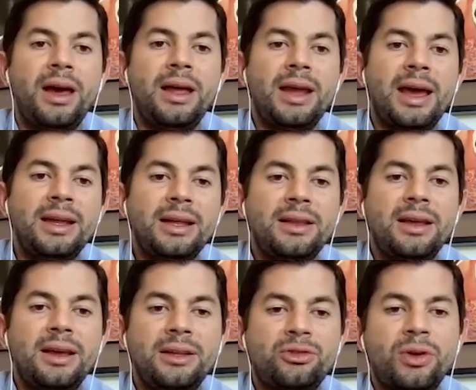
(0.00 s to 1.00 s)
And
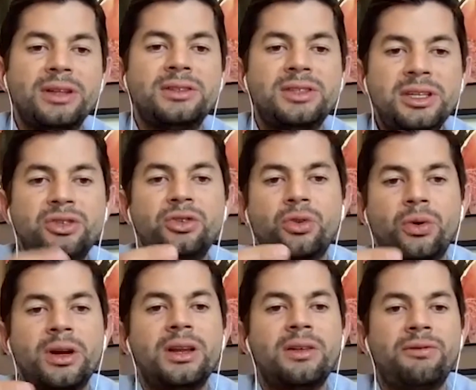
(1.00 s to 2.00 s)
it transitioned,
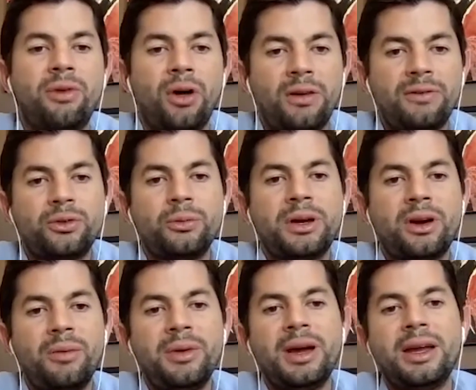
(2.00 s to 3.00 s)
or it evolved to
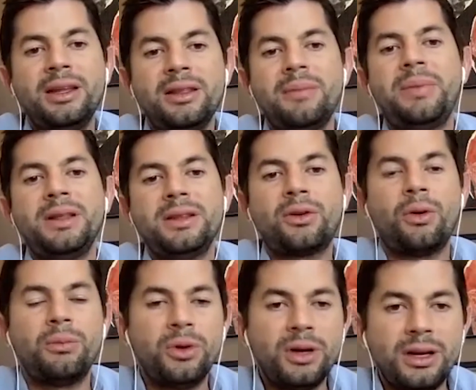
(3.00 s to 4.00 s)
becoming an independent
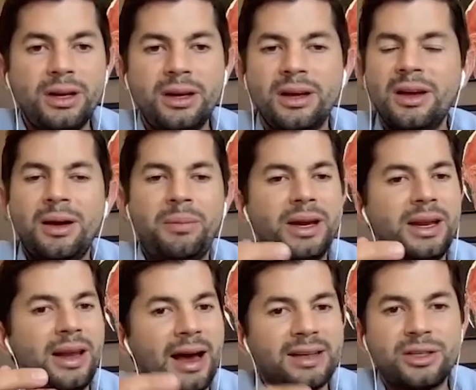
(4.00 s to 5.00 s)
community. But
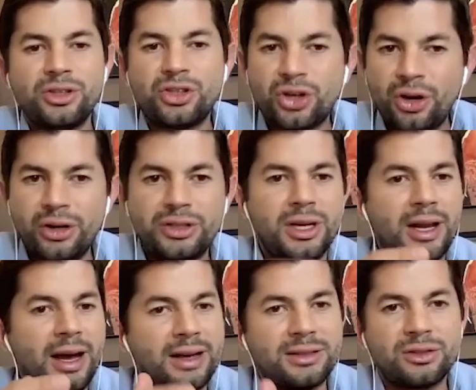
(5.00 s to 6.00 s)
it has a church, it
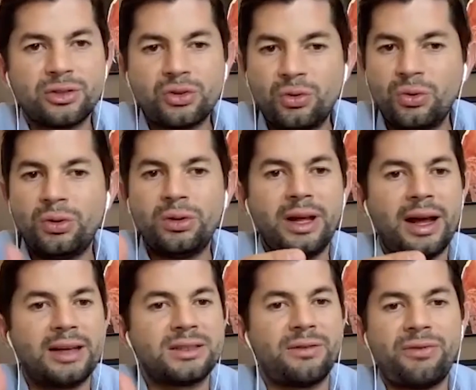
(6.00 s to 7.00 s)
has a school, it
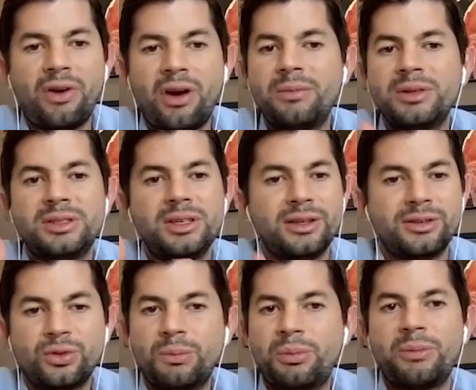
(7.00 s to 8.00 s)
has a pharmacy, a
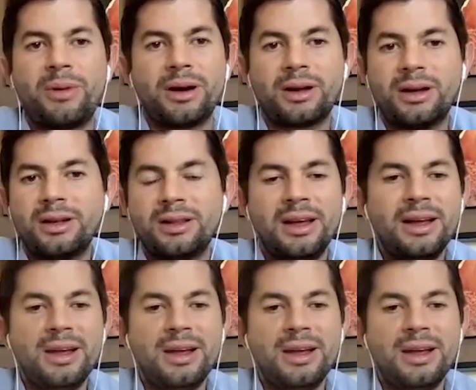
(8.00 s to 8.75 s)
supermarket.